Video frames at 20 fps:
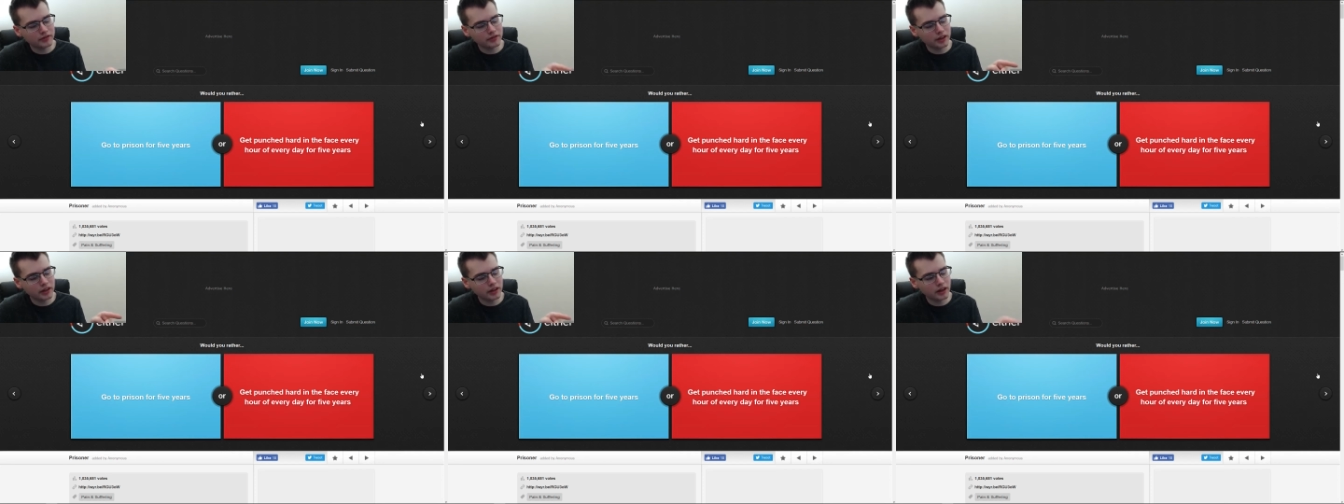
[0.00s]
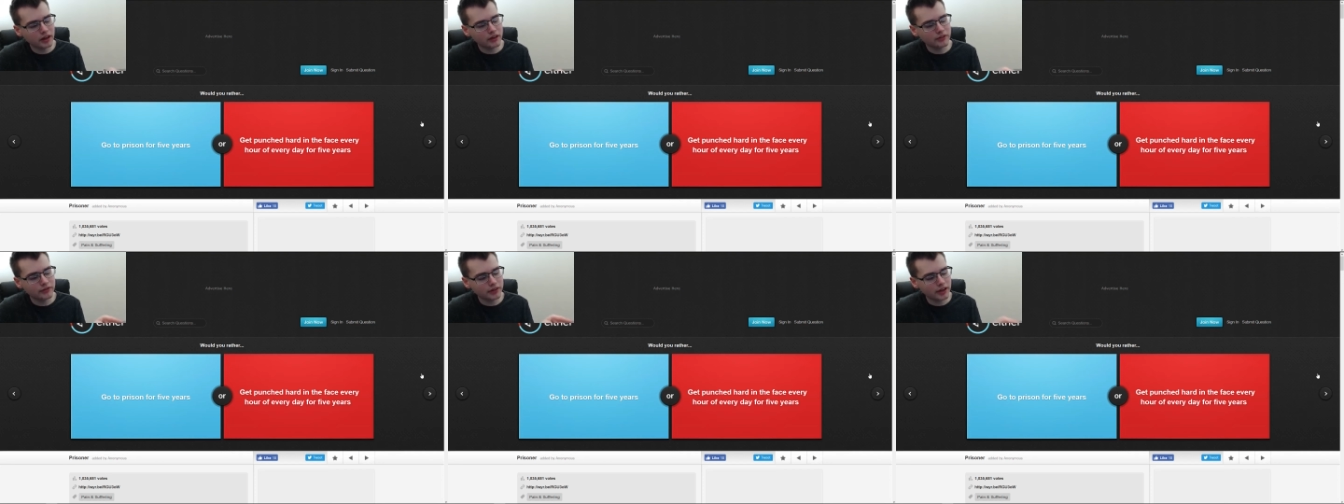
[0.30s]

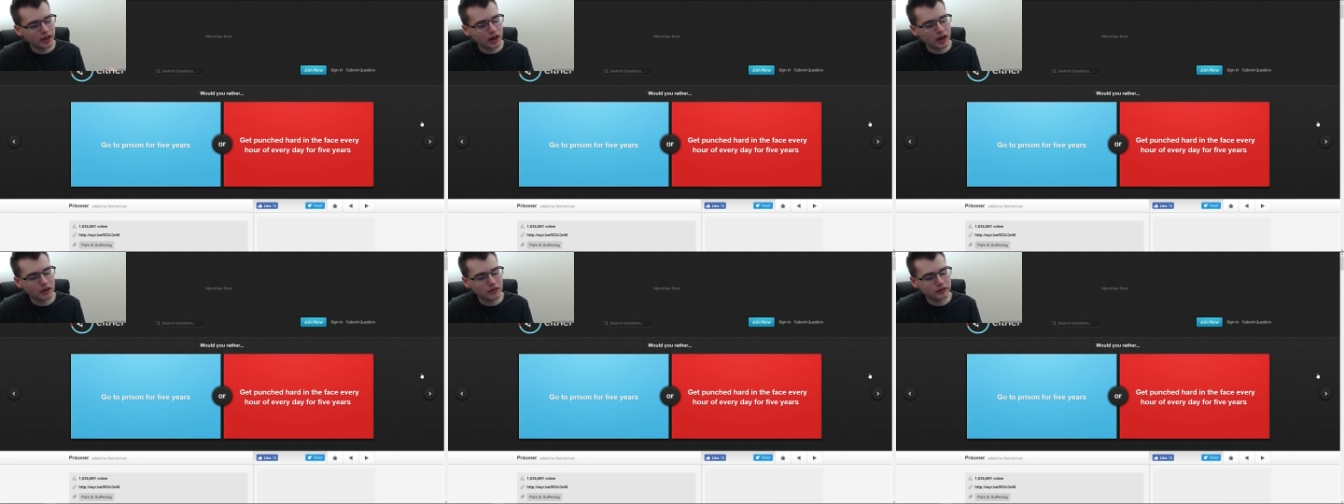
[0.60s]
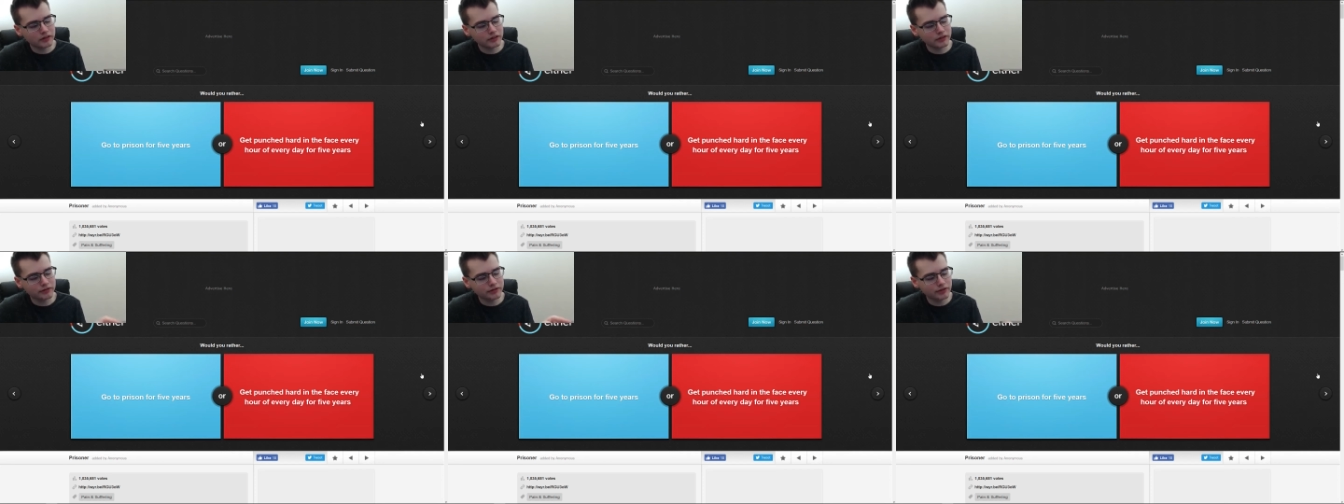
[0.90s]
every hour
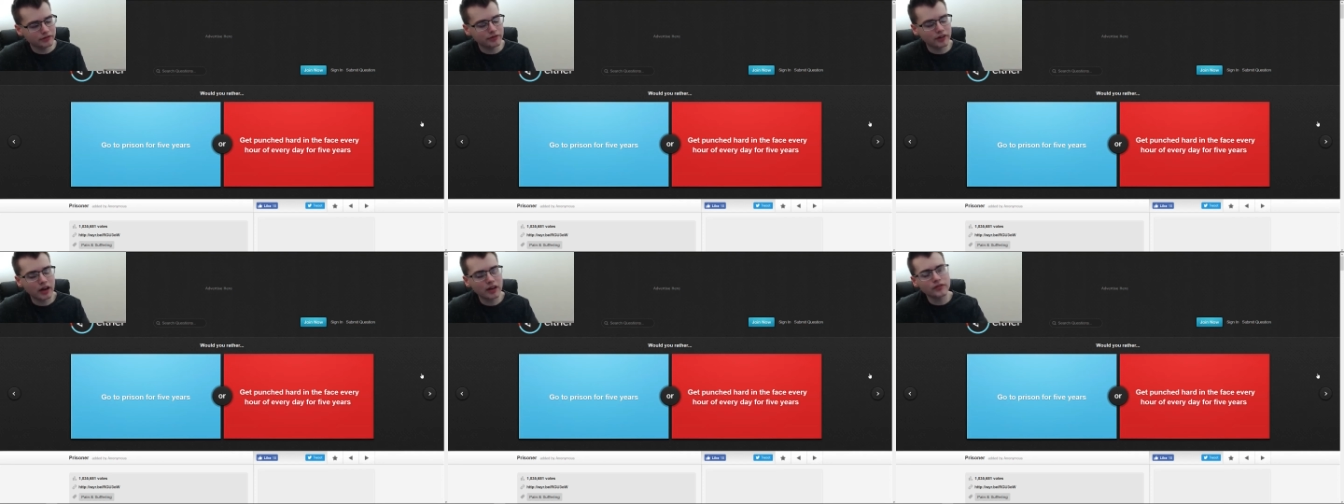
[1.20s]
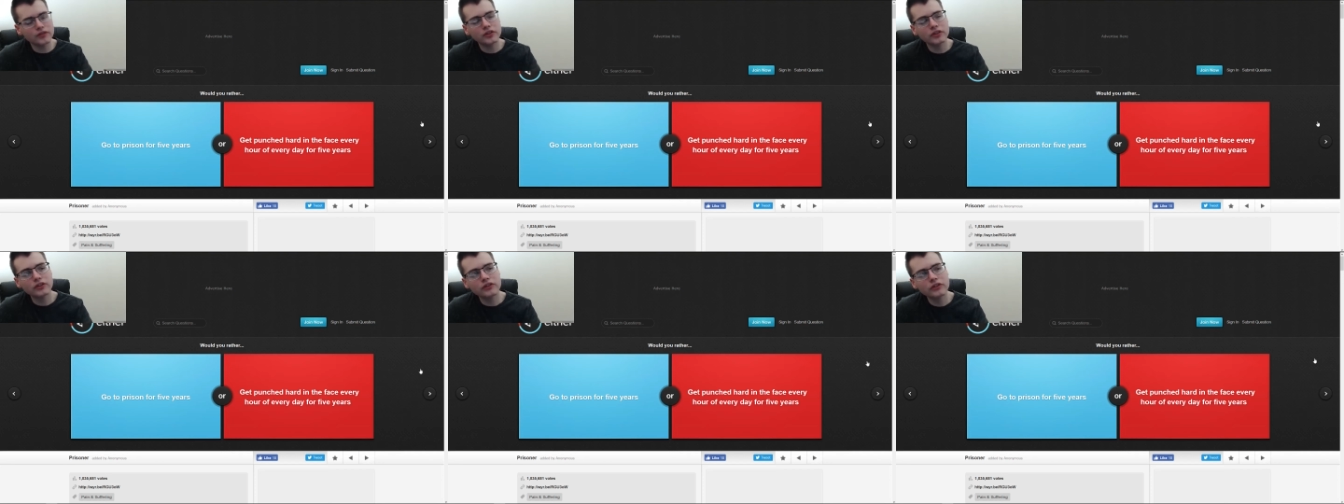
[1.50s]
for 5
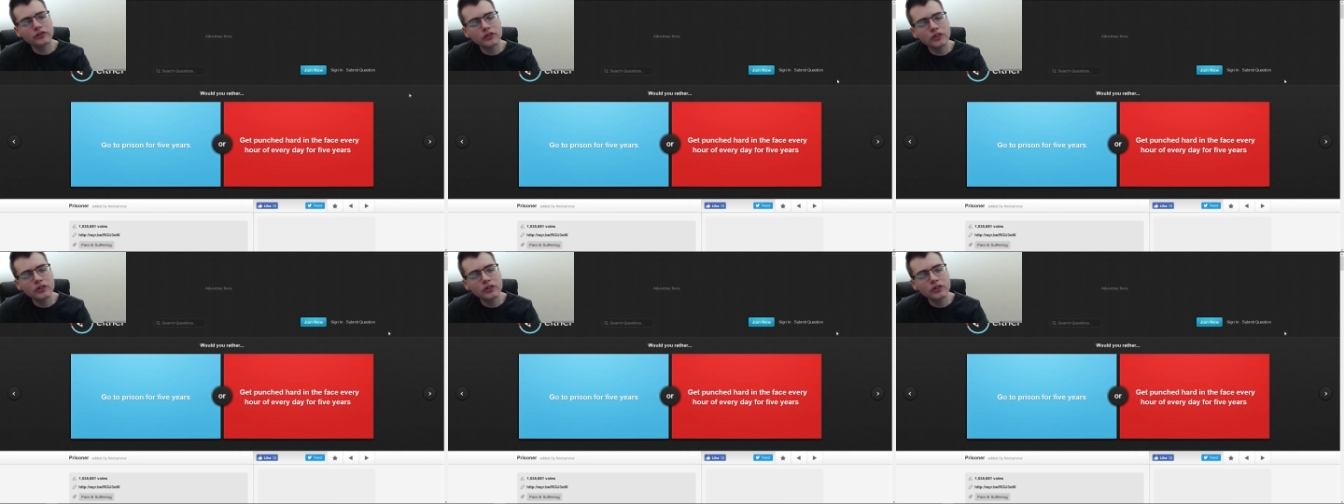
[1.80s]
years.